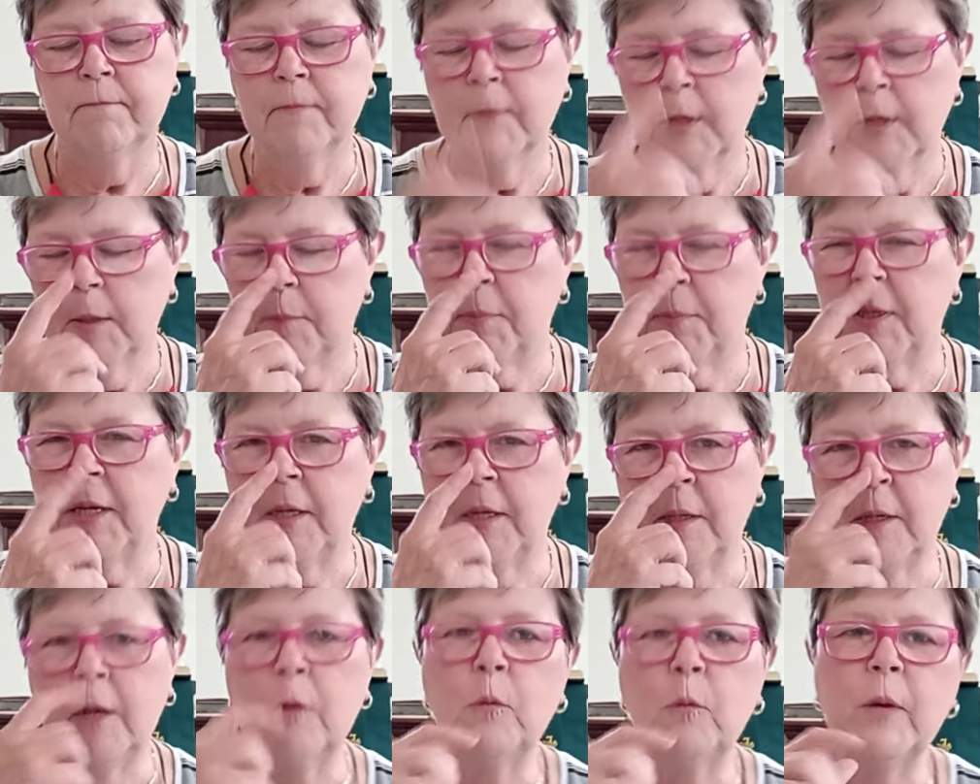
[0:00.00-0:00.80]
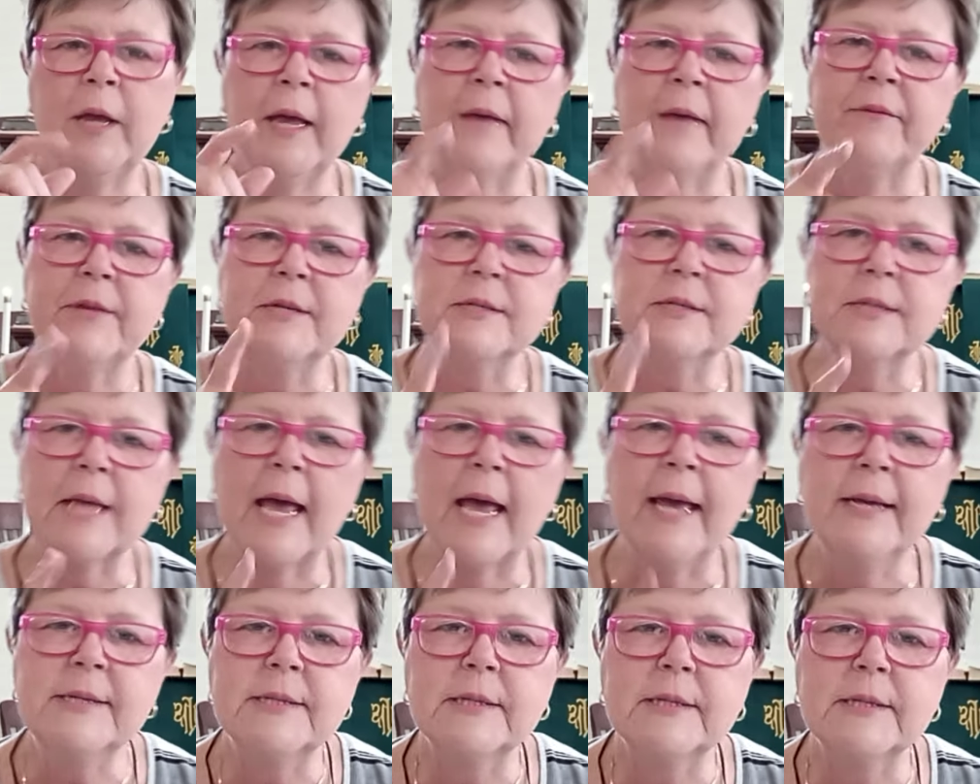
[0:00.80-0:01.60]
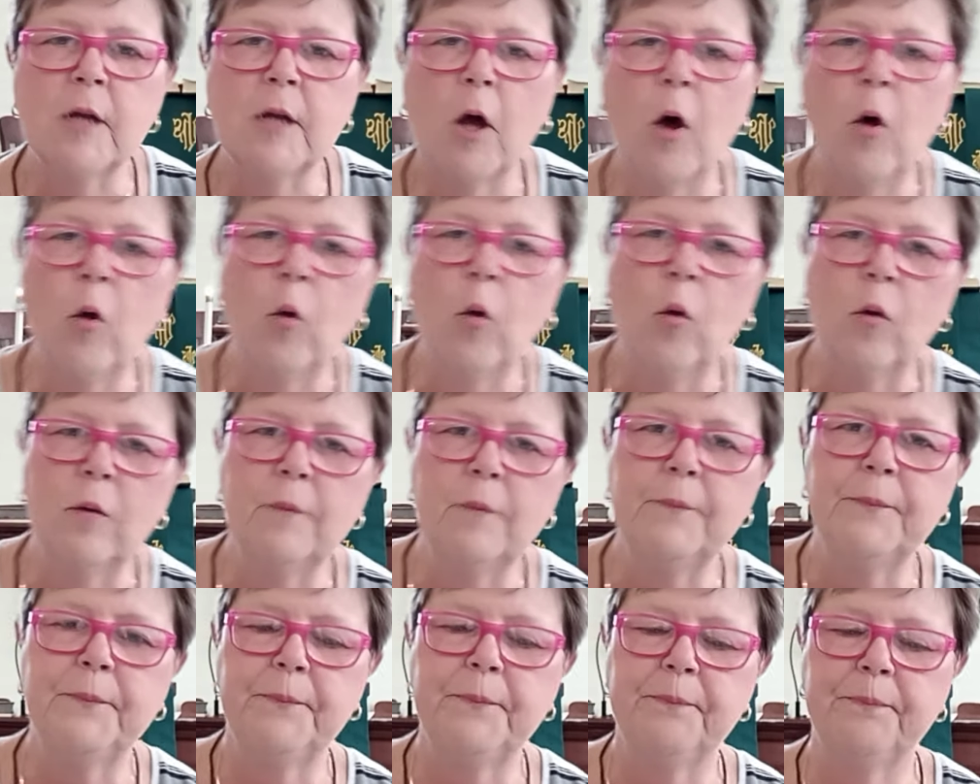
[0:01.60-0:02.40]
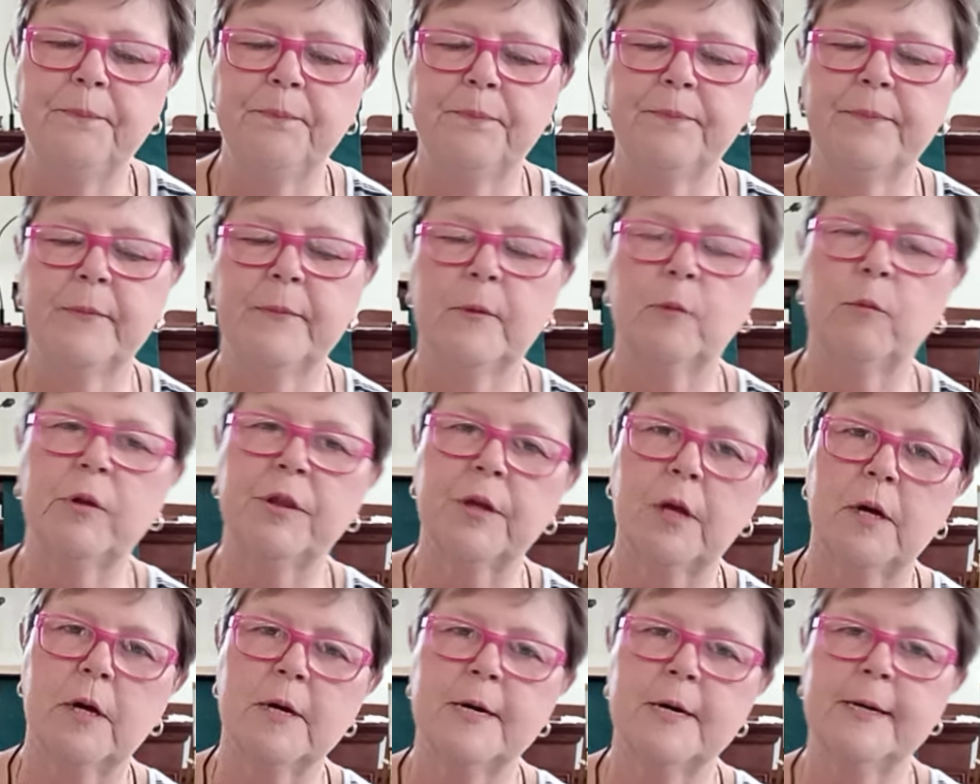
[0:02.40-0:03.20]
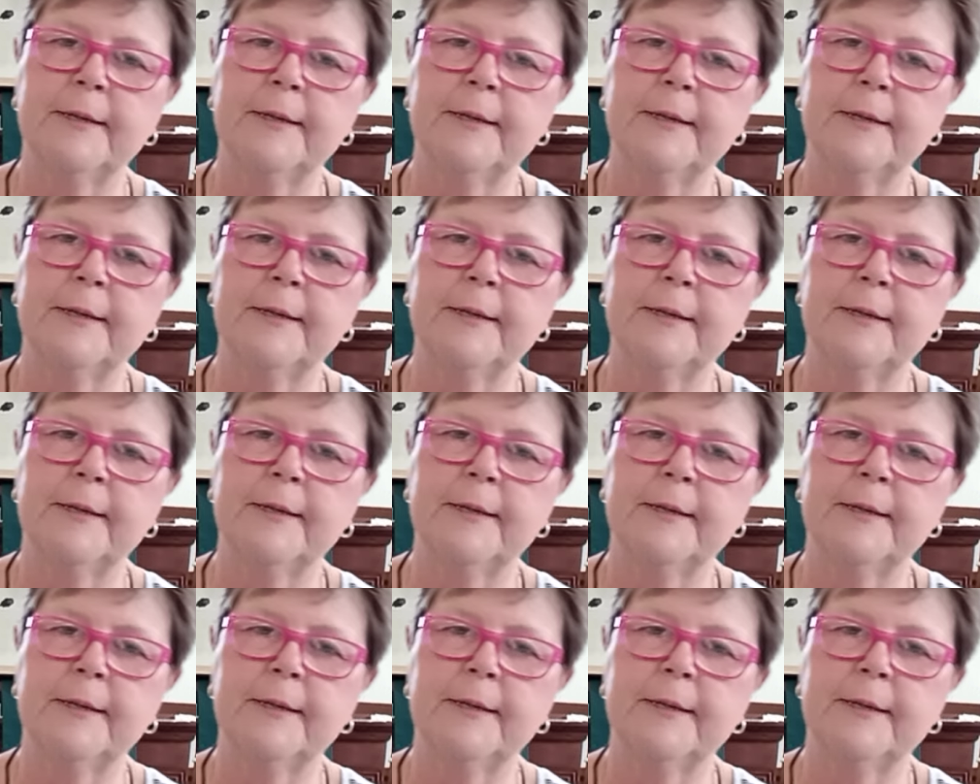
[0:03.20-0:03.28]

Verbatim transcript: But you know, we have this ace in the hole with God.